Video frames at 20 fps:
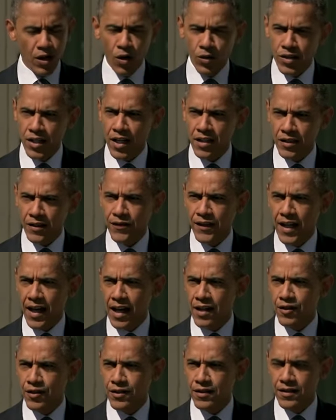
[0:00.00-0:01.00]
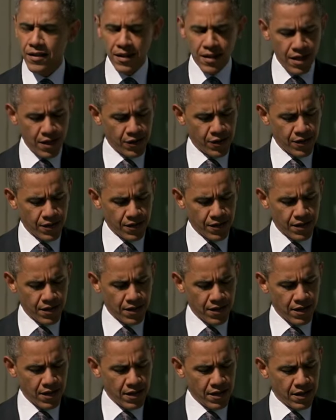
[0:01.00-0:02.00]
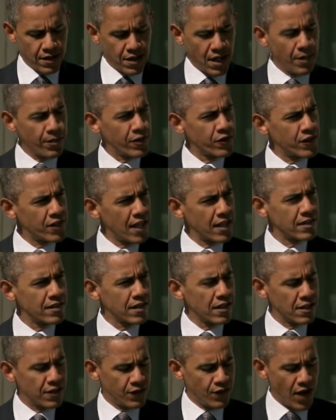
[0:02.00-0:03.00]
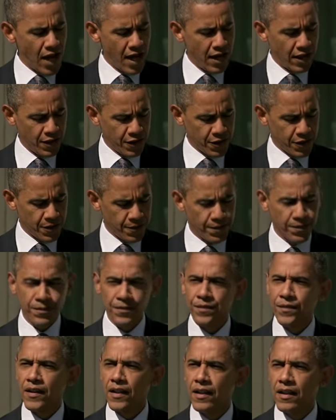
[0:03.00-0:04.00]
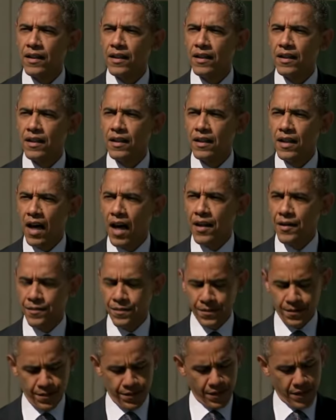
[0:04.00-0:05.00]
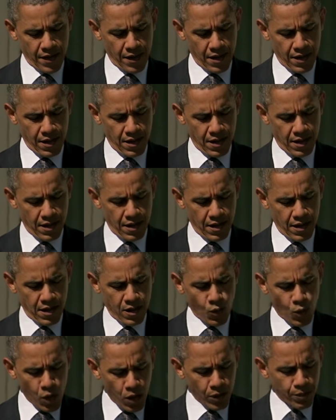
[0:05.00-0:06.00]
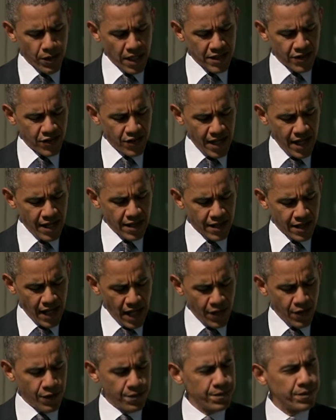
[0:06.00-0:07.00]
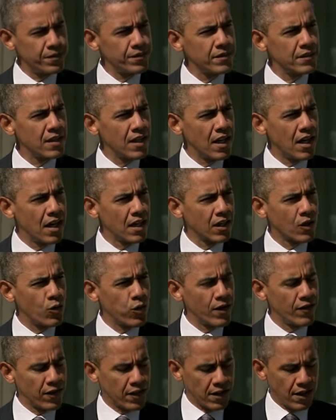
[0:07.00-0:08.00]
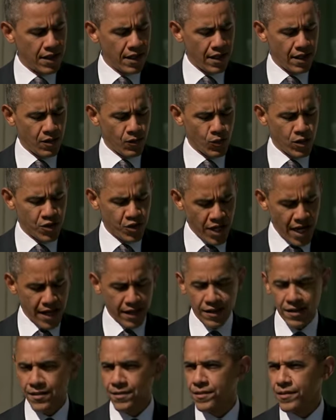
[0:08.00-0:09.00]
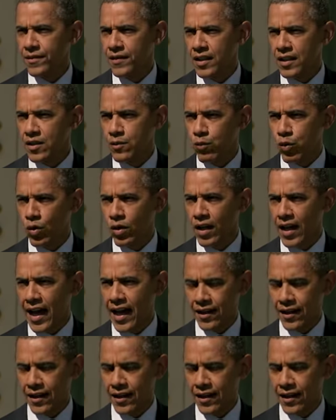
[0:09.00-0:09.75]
no justification to this type of senseless violence. None. The world must stand together to unequivocally reject these brutal